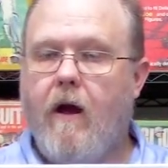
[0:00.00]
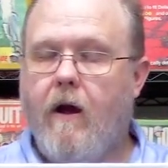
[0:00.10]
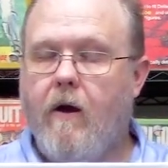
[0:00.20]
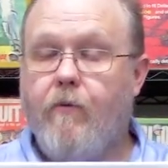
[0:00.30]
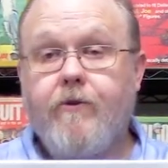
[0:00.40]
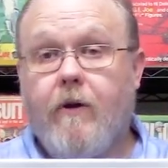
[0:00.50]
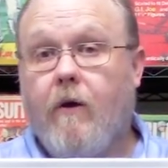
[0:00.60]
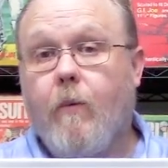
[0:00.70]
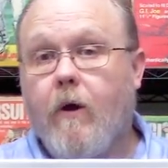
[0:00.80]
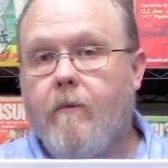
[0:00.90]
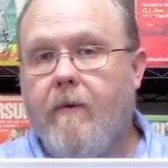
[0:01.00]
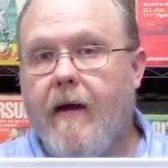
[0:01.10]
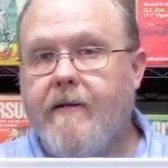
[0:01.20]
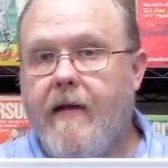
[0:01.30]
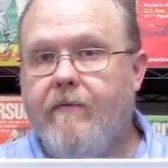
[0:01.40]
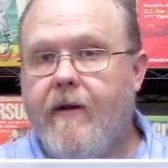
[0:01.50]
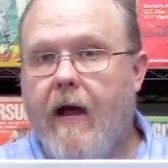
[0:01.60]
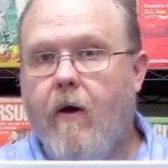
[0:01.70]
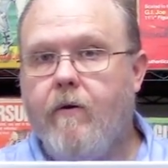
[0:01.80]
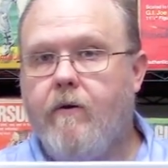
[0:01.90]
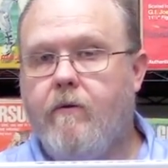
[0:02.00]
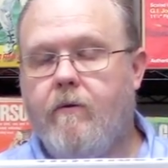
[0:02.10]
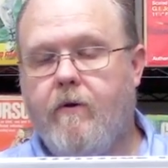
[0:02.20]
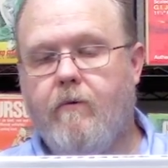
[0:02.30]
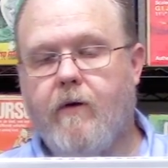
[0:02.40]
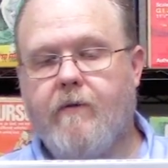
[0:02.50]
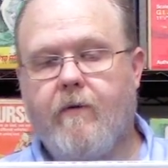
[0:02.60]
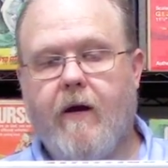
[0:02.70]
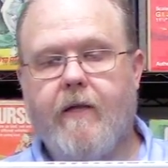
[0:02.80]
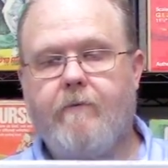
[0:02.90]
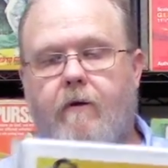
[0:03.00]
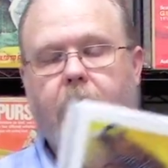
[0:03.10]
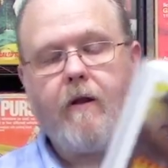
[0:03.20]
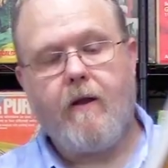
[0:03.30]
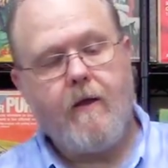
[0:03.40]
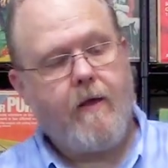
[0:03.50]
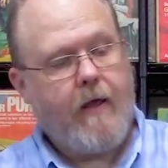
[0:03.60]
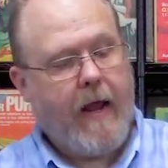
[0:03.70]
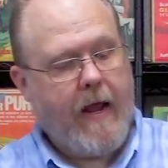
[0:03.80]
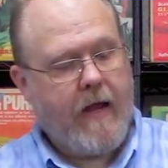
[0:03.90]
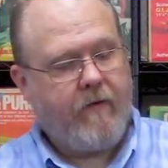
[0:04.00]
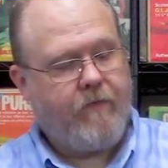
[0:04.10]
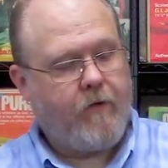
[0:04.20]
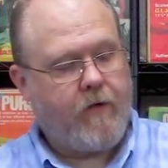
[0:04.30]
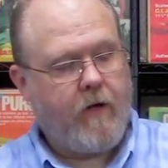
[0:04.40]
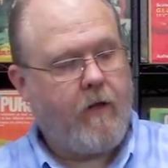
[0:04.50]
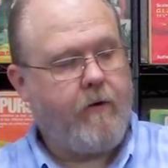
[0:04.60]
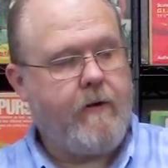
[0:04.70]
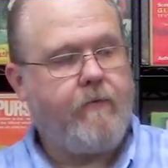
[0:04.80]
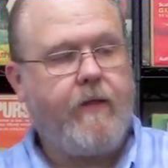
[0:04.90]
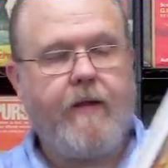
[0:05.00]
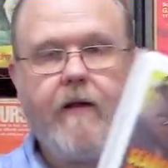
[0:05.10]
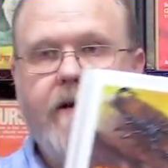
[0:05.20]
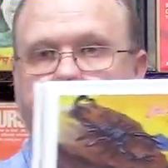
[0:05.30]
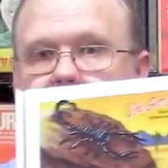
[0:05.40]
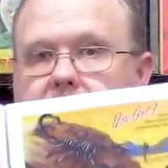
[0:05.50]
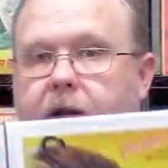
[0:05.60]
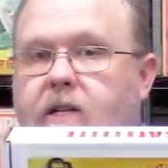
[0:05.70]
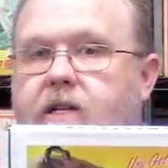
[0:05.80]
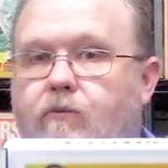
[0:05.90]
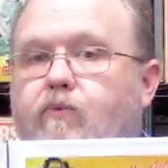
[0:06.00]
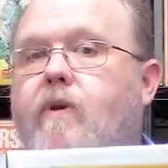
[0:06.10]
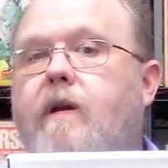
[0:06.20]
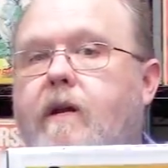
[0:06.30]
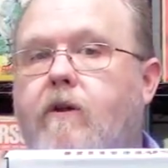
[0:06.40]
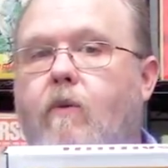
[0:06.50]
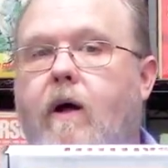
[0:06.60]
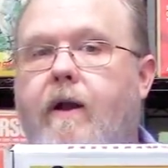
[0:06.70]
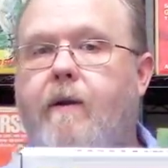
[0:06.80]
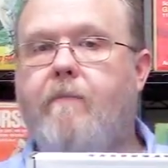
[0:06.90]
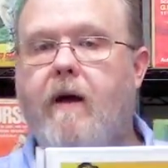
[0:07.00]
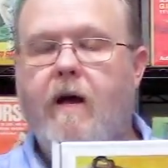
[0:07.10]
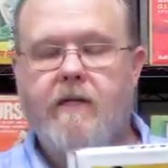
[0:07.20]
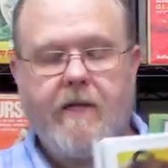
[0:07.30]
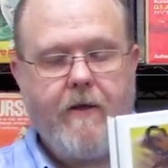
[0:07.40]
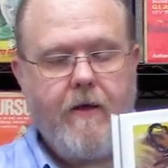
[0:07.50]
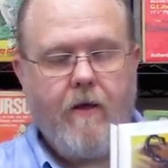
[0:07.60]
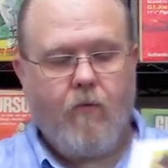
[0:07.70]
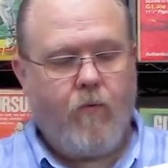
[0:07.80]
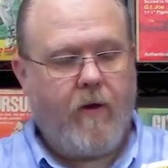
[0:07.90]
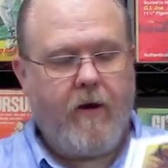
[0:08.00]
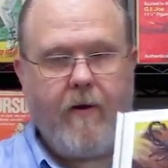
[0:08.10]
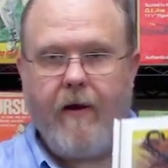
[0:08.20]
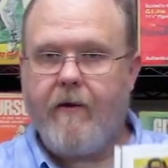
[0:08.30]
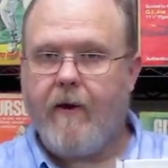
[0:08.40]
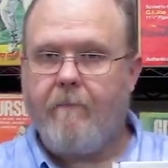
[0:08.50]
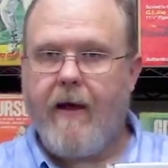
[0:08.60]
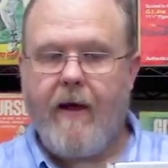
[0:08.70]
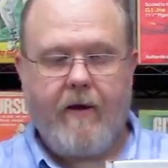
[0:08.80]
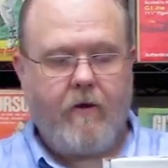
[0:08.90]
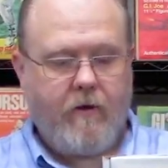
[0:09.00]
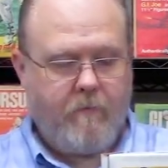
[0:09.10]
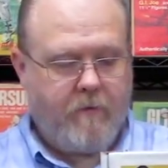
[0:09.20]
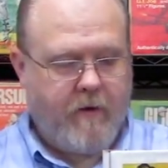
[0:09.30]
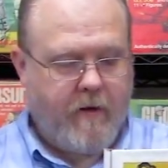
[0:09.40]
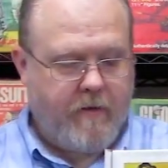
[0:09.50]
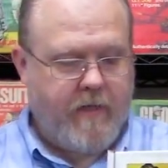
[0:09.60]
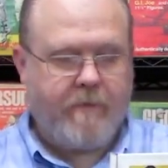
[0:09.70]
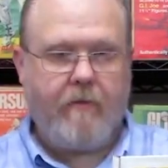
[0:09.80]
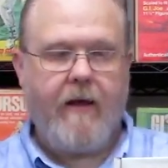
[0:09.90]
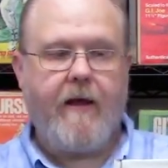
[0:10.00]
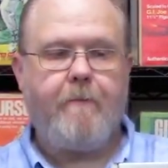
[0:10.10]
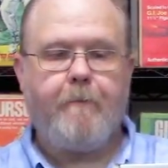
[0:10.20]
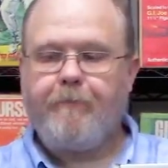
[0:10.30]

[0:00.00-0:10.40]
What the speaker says: Original artwork by David Howard, who works for Cotswold, and full color and everything else, and just a really good quality box. Really great, you can pack, you know, you put it on display